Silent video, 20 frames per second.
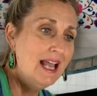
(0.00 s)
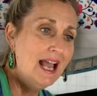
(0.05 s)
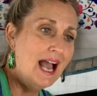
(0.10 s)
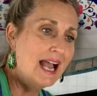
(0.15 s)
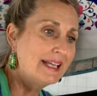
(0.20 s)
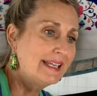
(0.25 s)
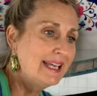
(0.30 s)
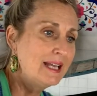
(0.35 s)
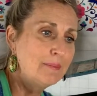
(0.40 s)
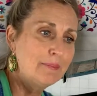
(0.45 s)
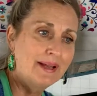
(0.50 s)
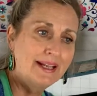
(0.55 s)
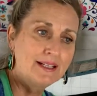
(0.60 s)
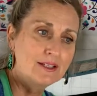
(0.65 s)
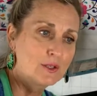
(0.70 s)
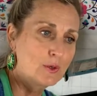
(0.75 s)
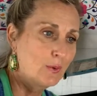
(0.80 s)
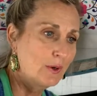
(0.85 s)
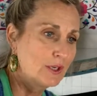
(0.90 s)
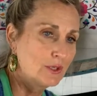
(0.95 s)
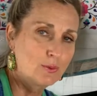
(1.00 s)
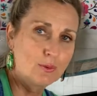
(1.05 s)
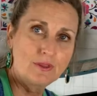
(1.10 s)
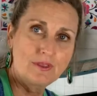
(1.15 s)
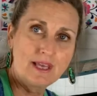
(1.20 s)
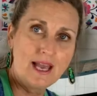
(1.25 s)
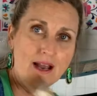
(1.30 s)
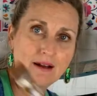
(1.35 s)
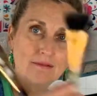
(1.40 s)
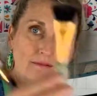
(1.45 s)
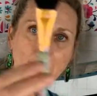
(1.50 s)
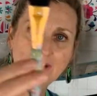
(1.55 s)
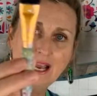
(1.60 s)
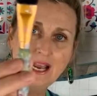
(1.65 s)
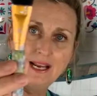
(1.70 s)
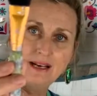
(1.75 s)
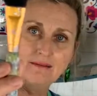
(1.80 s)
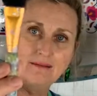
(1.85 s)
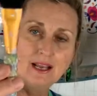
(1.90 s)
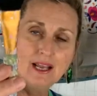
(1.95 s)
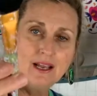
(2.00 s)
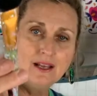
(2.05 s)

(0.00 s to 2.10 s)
I can't paint squares with that, right?